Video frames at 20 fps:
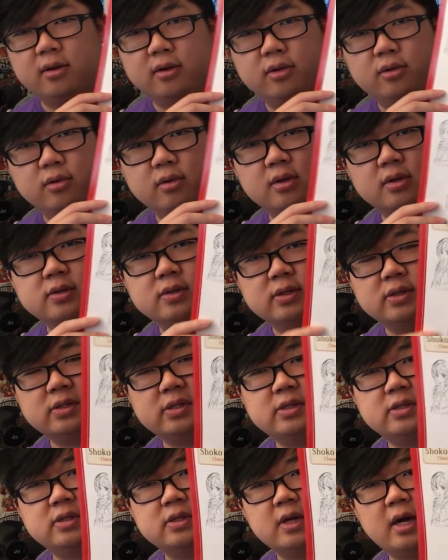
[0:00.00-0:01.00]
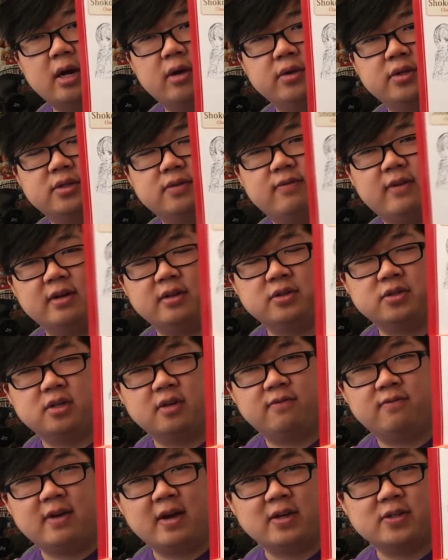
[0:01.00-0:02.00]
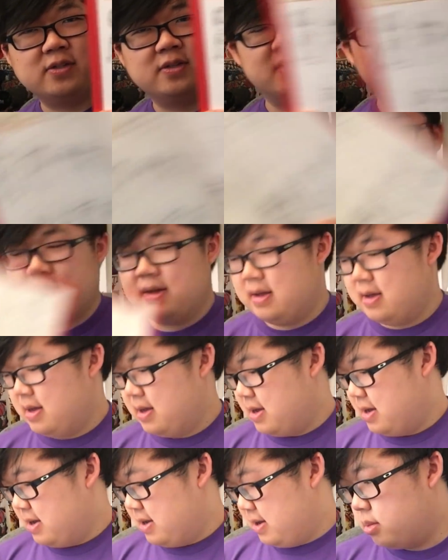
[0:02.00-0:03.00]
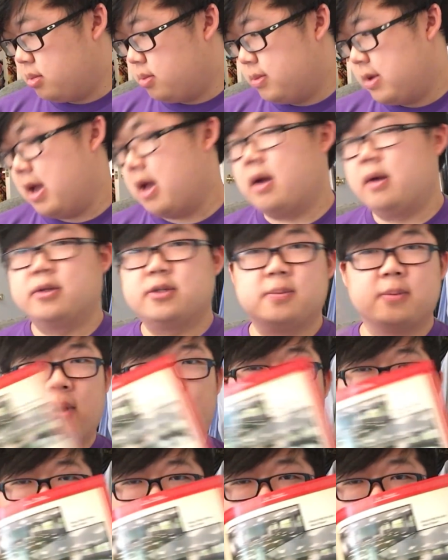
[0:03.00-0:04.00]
a look through this, because I always find this stuff fascinating. Yeah, some art